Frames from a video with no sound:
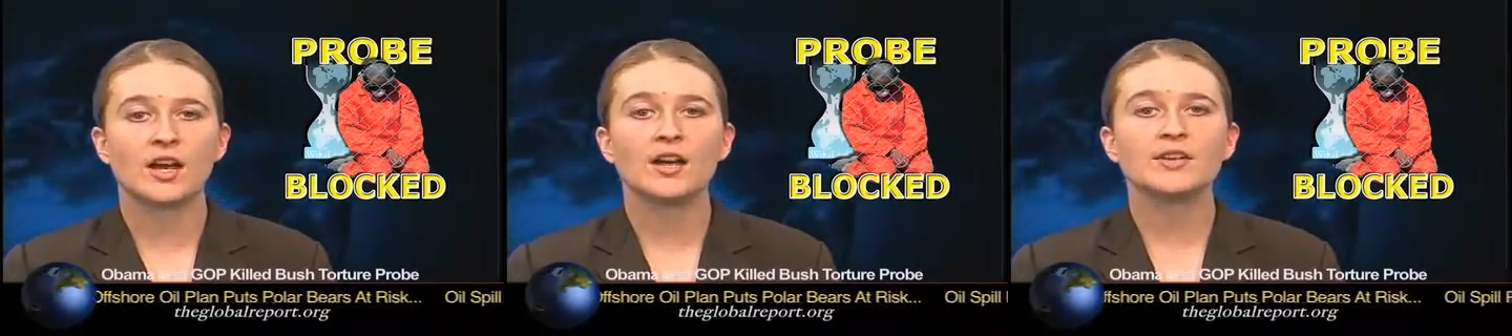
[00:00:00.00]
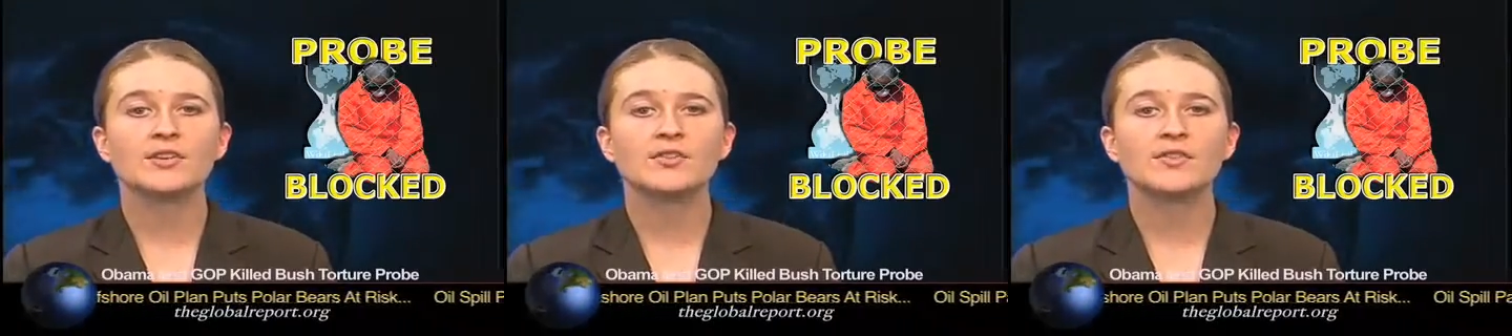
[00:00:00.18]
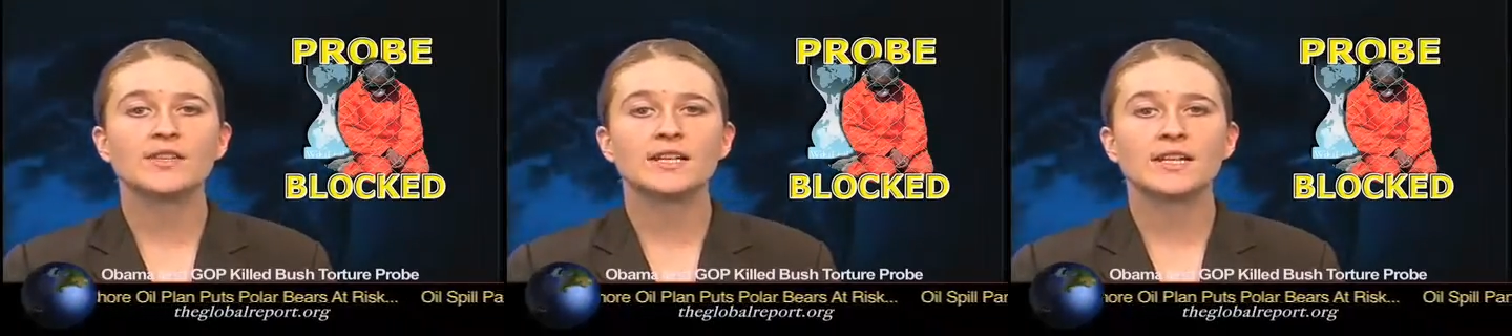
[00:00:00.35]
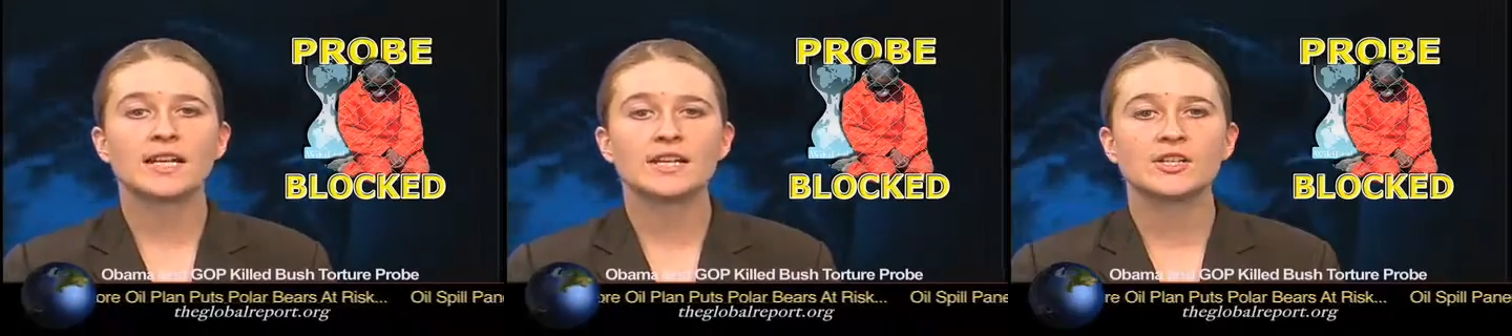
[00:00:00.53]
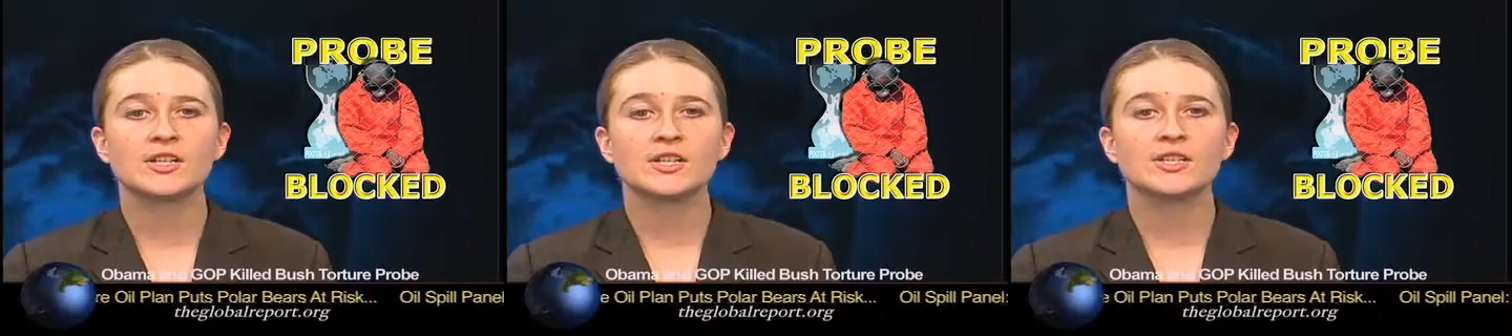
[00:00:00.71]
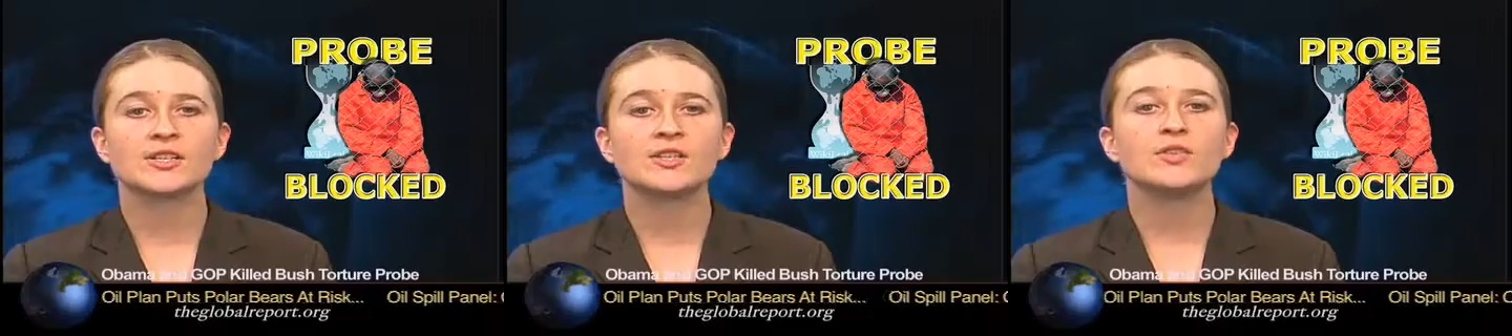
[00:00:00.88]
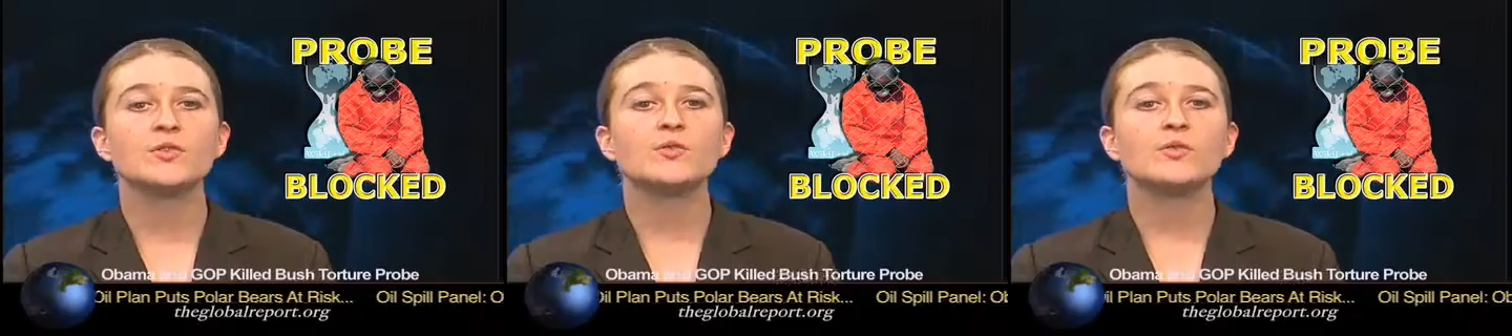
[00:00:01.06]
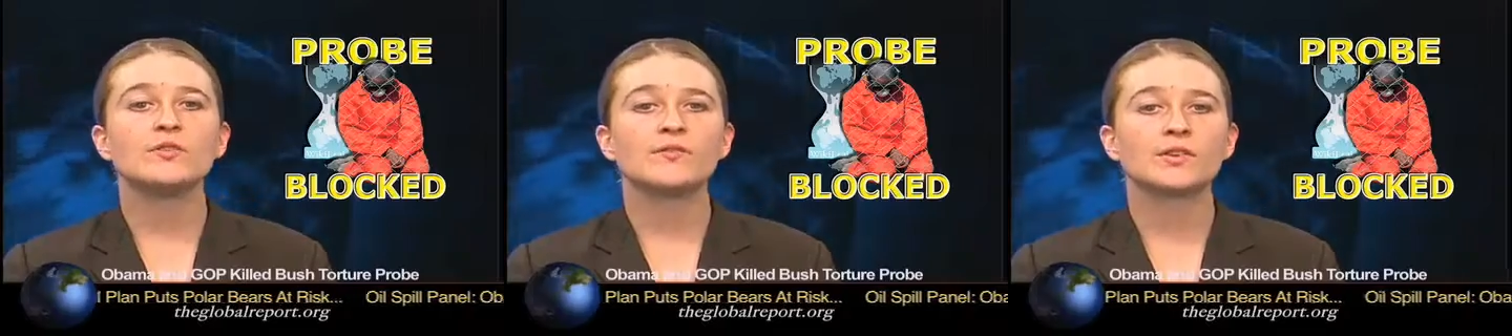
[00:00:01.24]
under the nation's
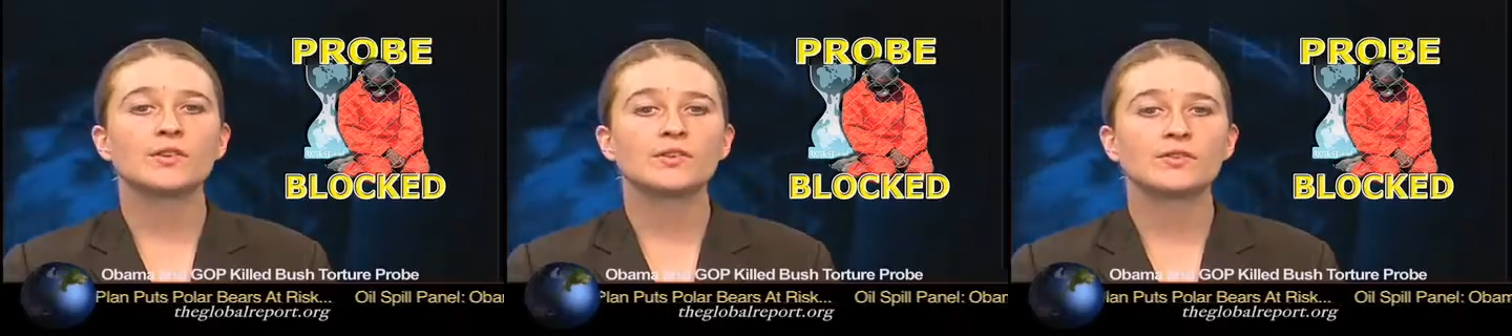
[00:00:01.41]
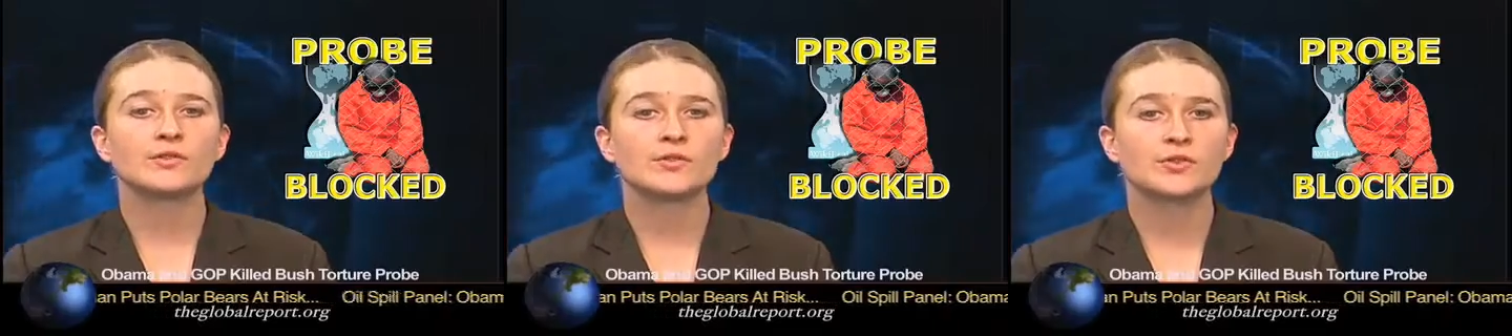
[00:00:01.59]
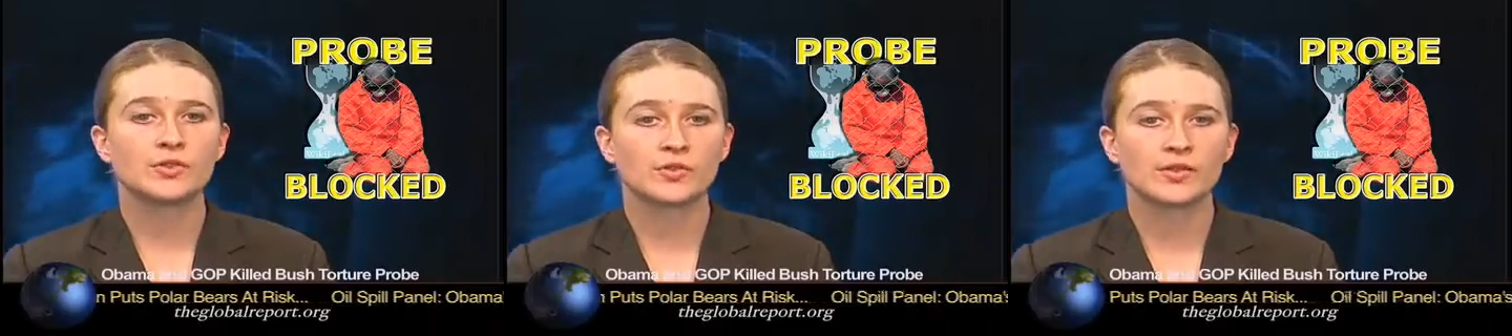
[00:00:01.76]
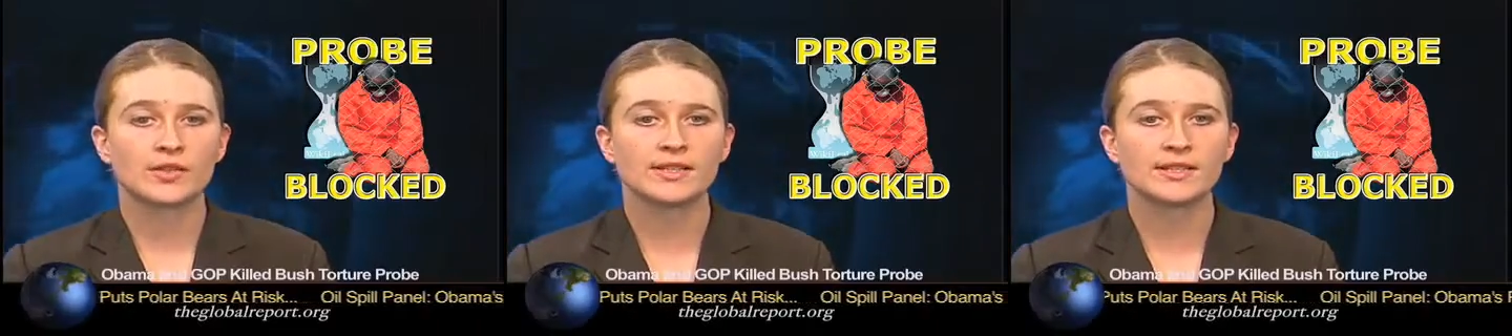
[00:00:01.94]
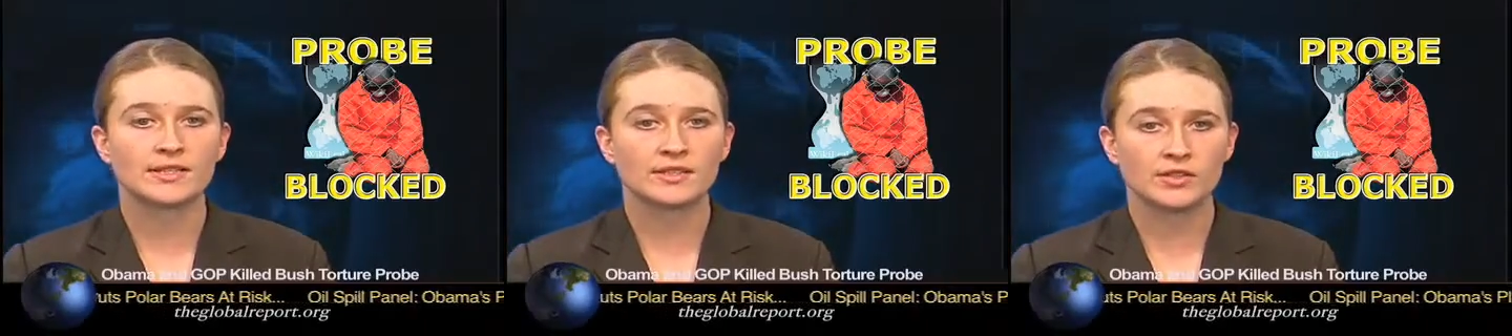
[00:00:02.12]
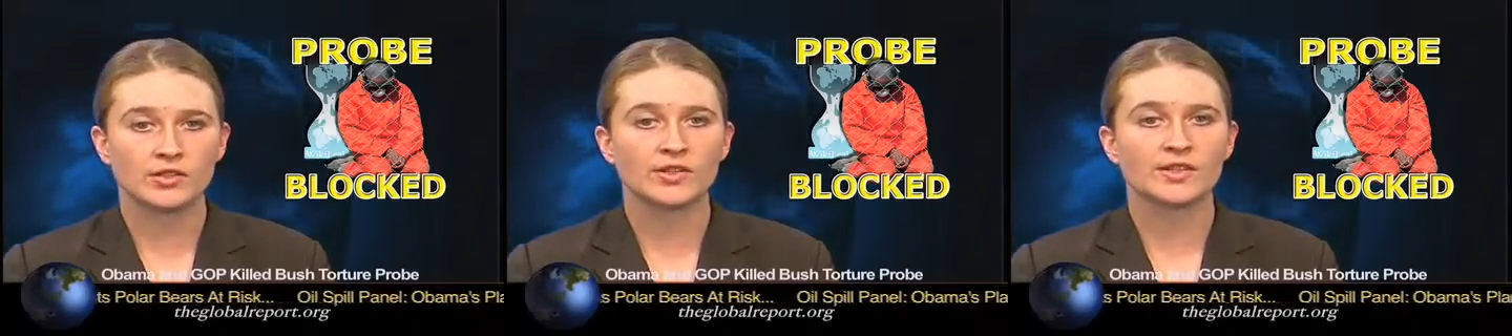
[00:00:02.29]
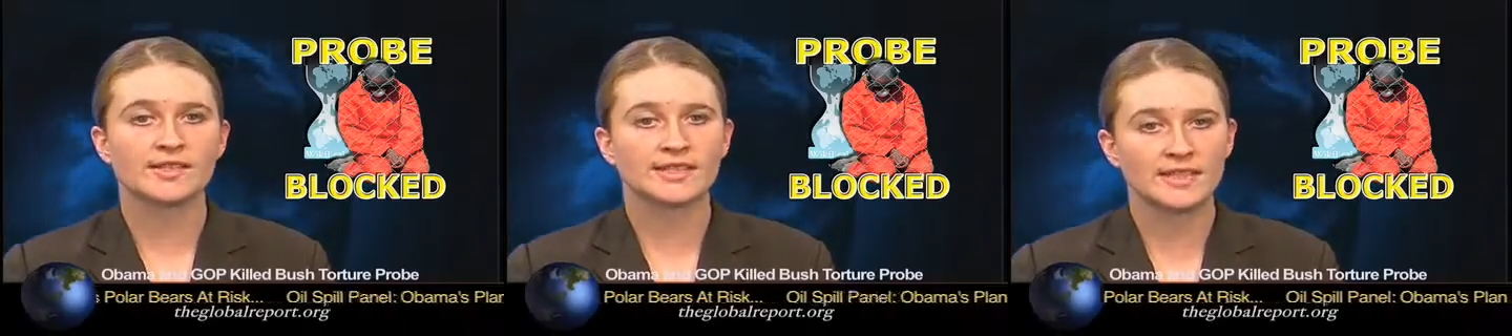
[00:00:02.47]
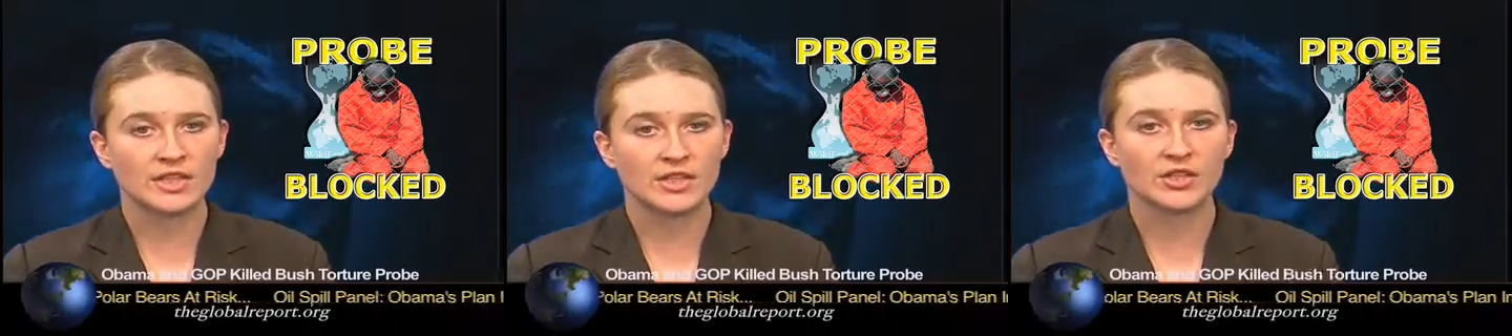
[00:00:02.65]
universal
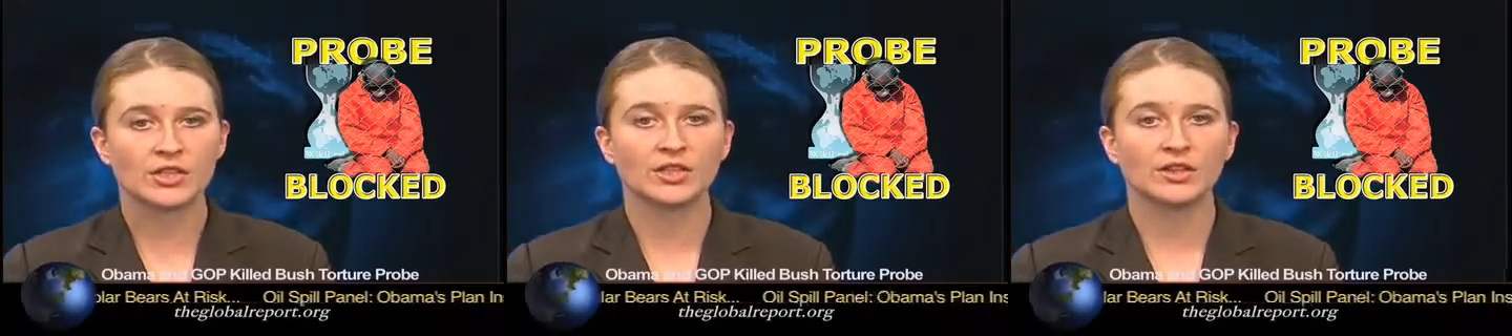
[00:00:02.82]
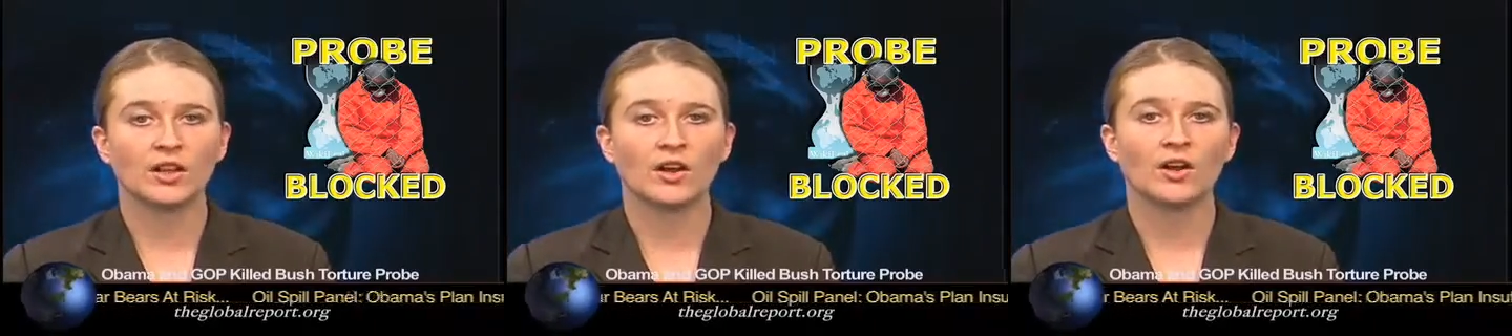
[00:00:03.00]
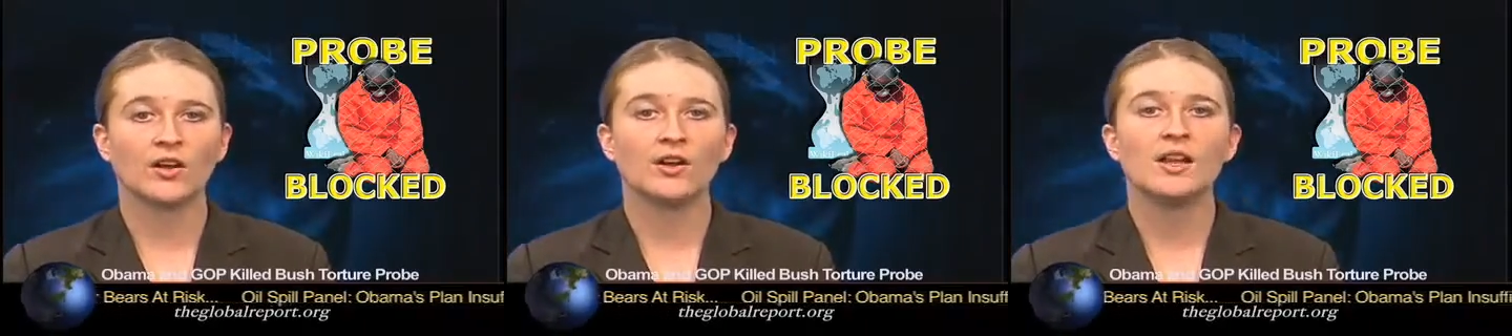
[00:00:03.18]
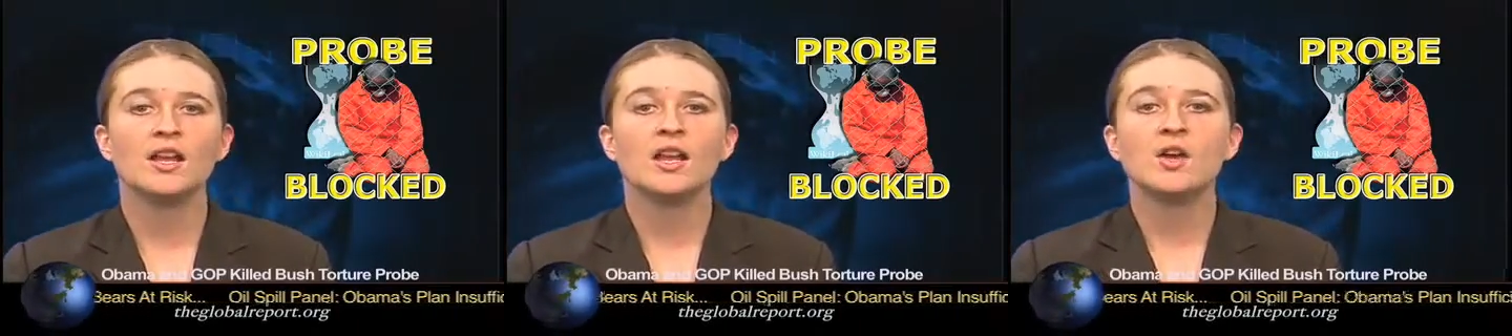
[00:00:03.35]
jurisdiction law,